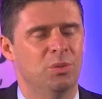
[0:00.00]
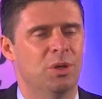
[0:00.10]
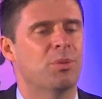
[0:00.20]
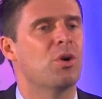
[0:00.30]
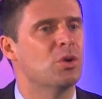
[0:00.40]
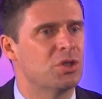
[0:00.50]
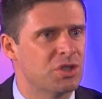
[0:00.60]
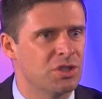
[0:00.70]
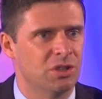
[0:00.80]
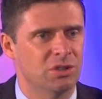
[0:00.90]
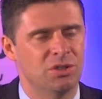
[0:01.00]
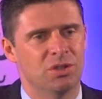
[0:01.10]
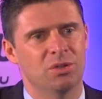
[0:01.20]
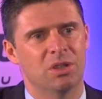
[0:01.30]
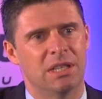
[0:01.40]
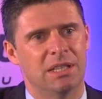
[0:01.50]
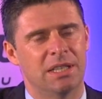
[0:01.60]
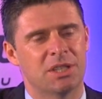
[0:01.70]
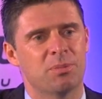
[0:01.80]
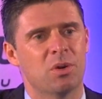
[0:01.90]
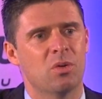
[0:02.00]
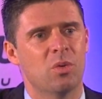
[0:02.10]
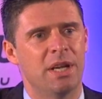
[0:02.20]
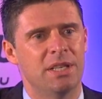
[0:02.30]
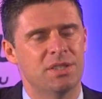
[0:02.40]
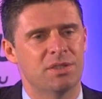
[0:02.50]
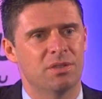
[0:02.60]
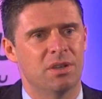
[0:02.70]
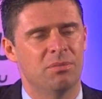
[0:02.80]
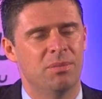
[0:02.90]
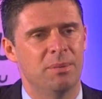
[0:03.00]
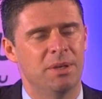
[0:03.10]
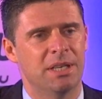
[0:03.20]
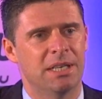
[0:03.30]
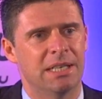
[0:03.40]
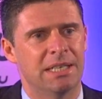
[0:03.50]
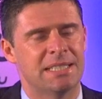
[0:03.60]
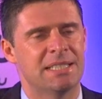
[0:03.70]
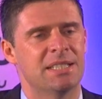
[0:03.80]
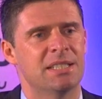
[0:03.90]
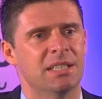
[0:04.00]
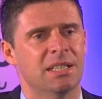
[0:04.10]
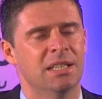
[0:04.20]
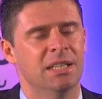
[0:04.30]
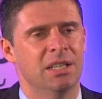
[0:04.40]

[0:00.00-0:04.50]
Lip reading: We approached Tullow to explore ways of maybe assisting